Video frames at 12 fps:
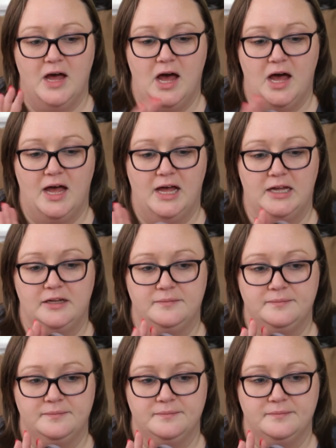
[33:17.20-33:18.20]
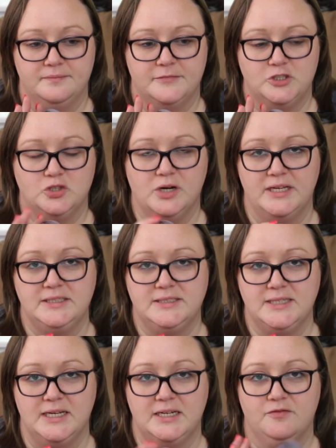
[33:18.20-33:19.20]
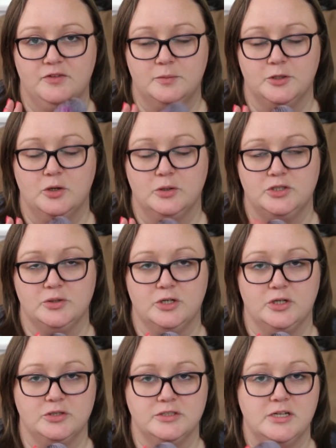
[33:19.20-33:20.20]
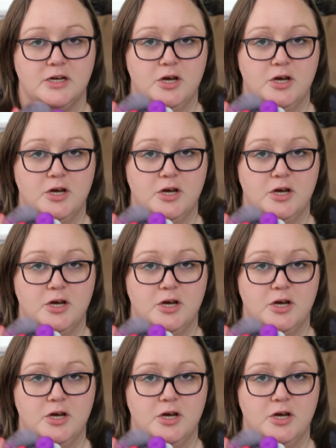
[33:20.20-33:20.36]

uh, Tracy from the Grocery Girls